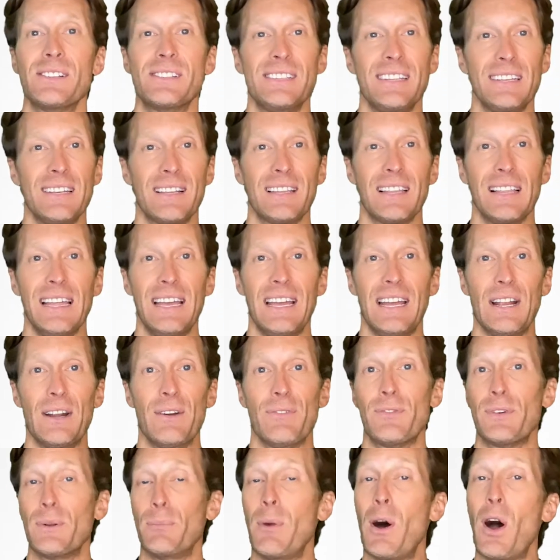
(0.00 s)
Sinclair
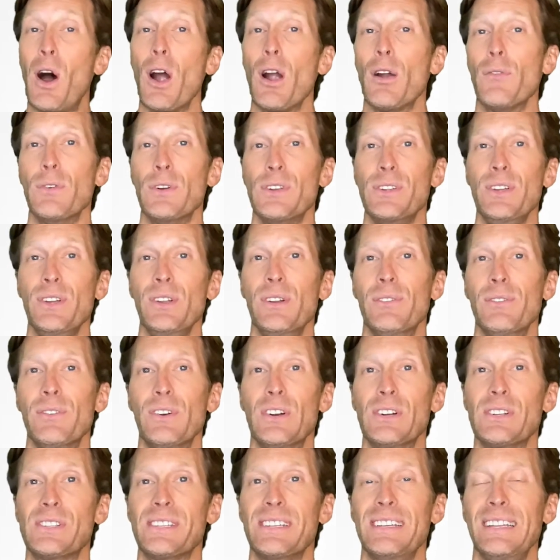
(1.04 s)
from Harvard
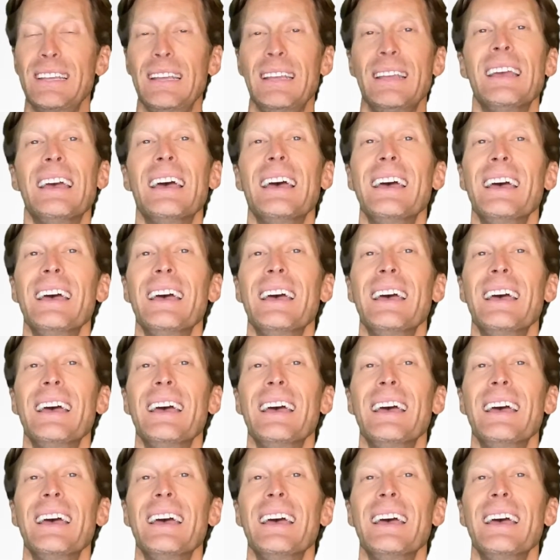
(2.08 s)
University